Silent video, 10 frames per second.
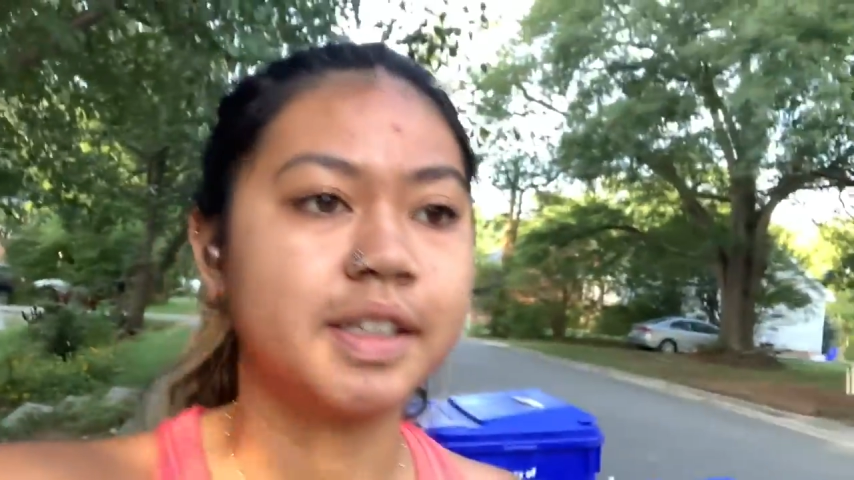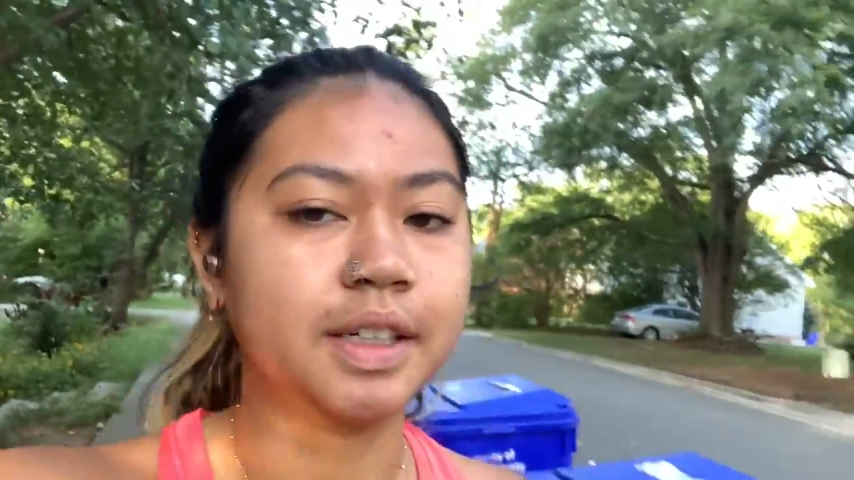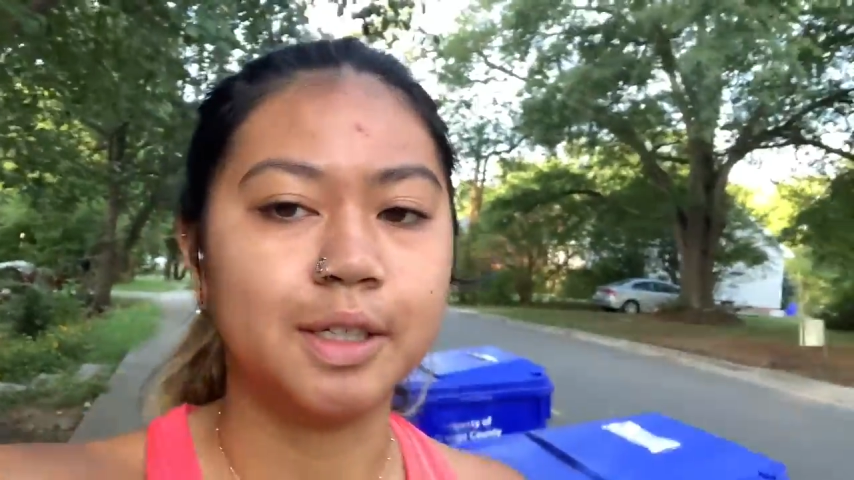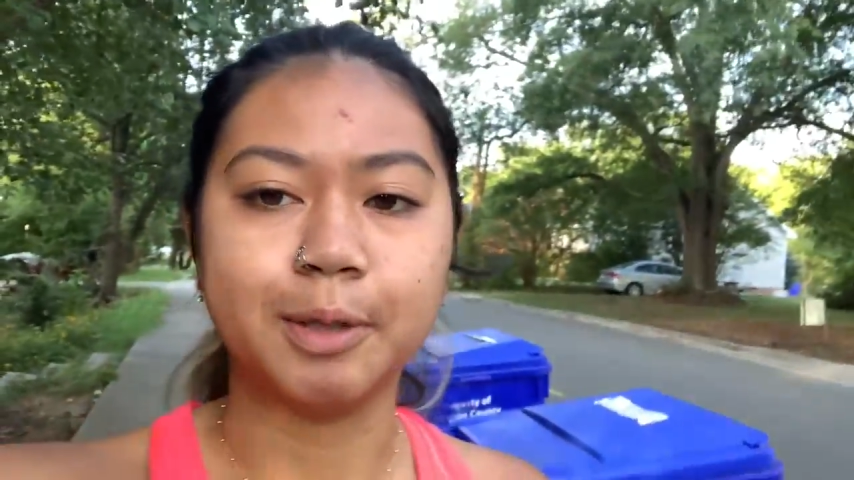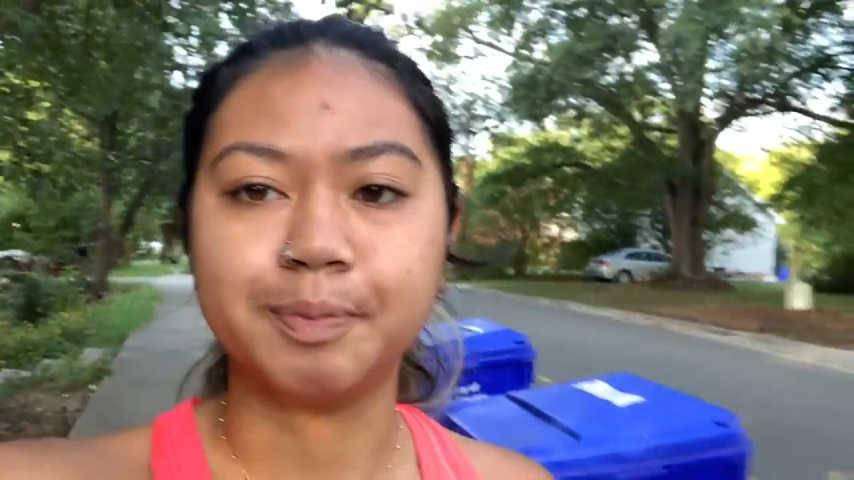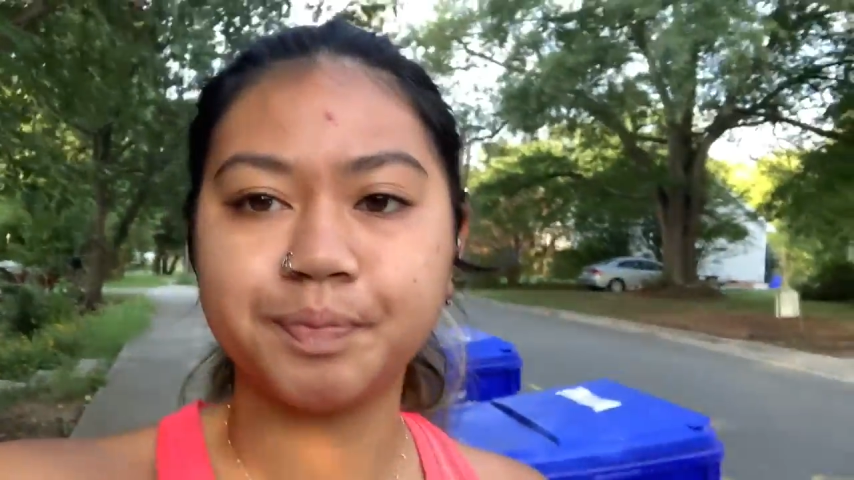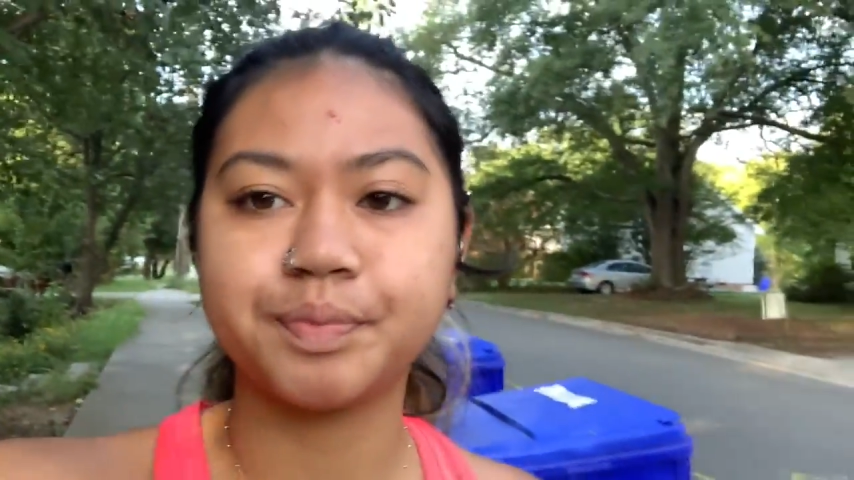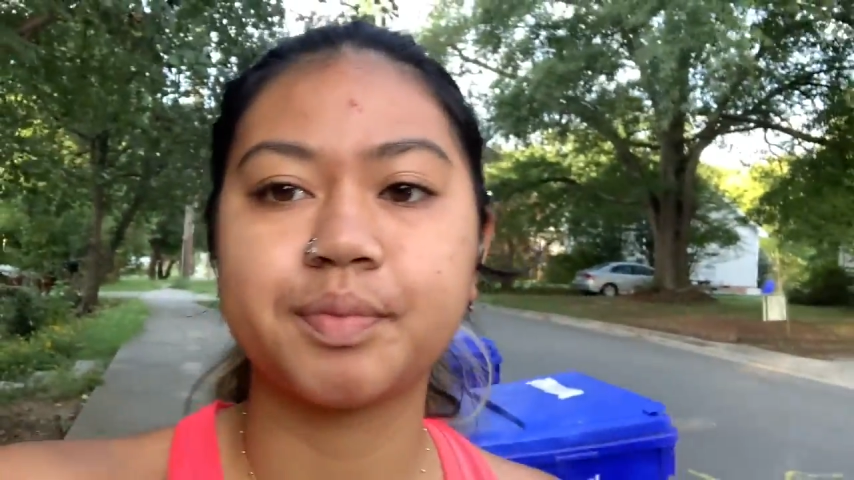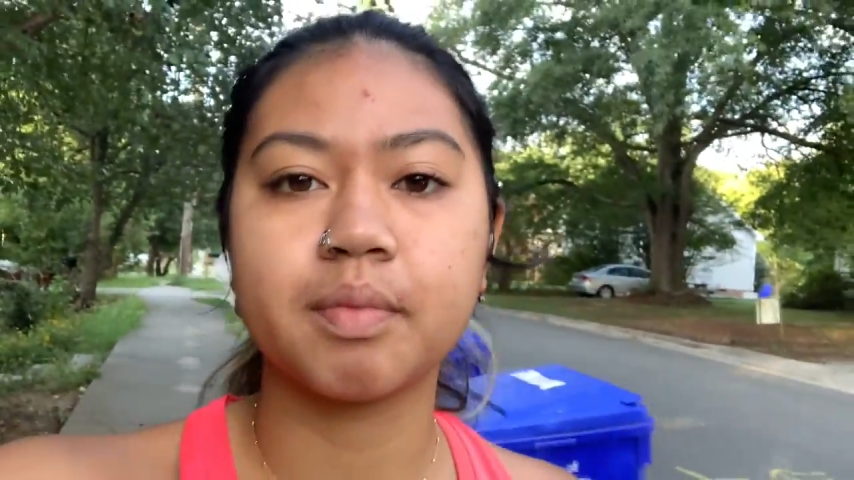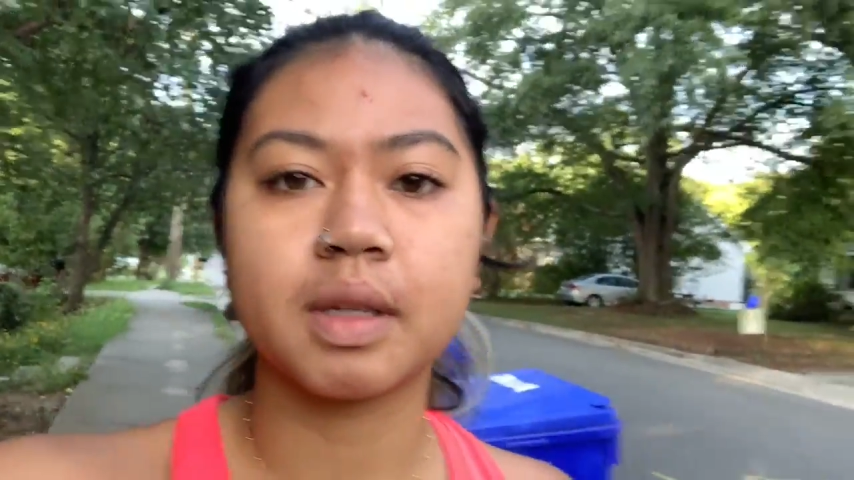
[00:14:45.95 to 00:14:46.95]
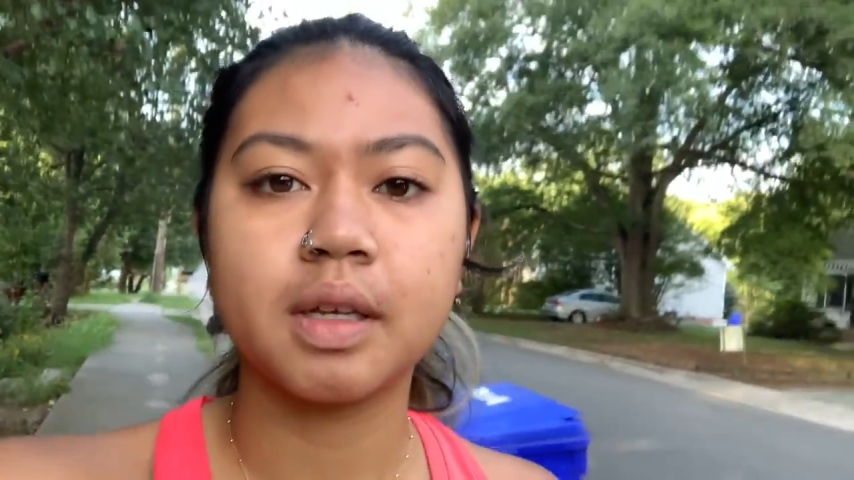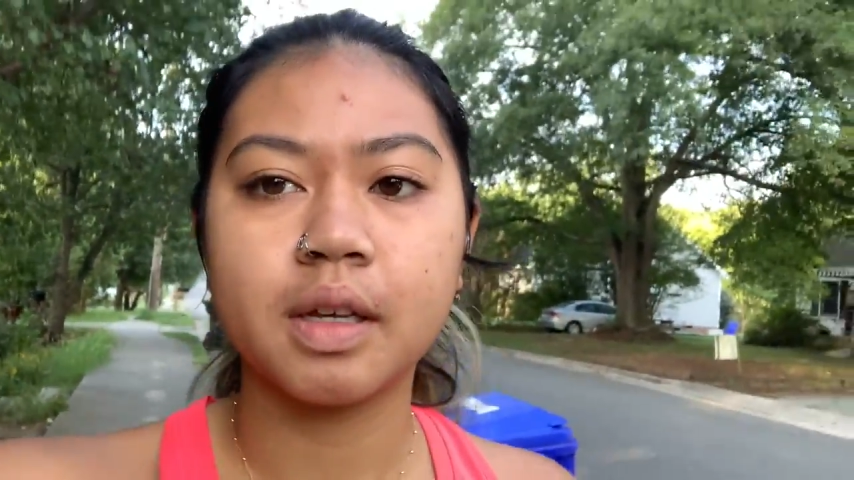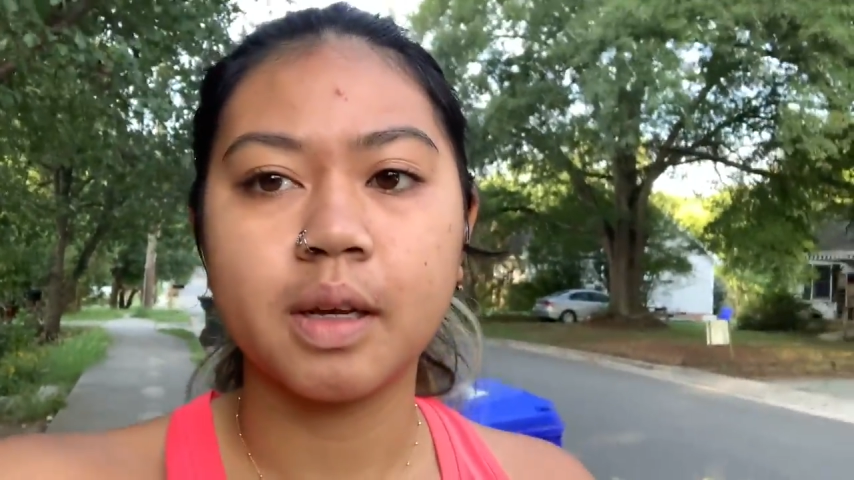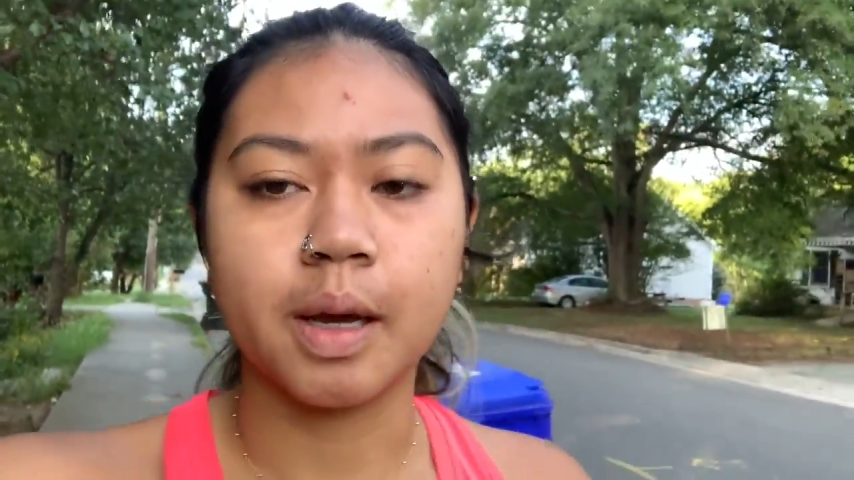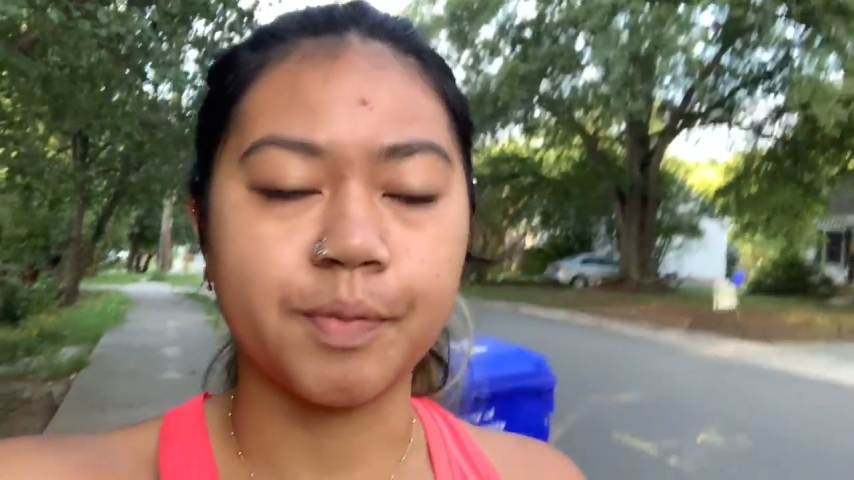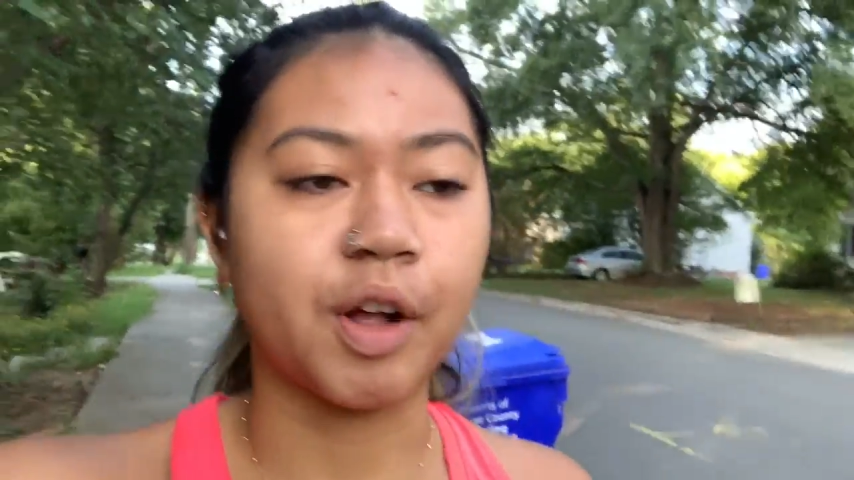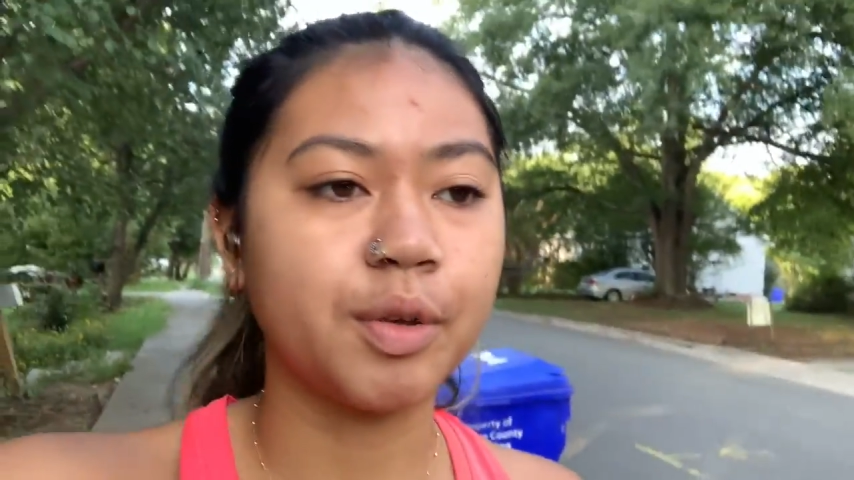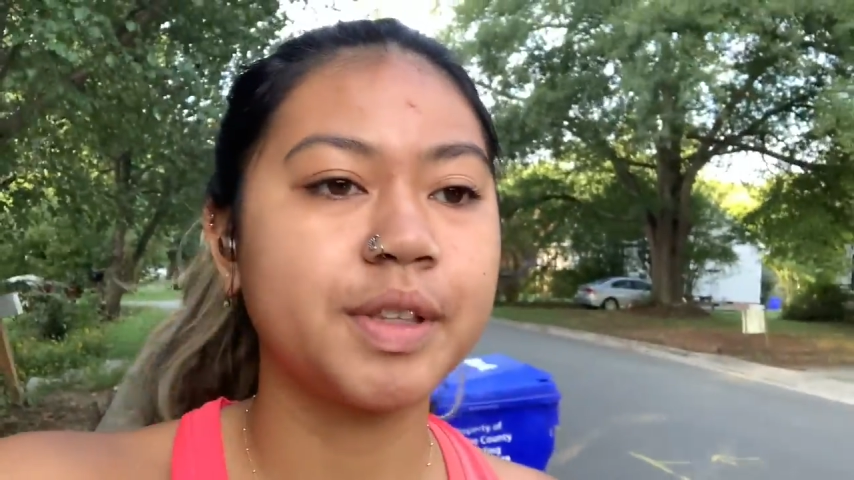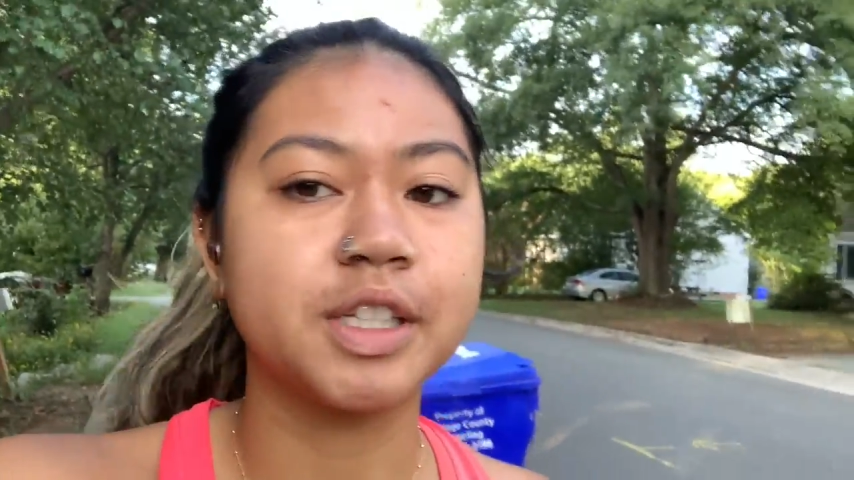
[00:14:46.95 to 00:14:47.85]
Um, I'm following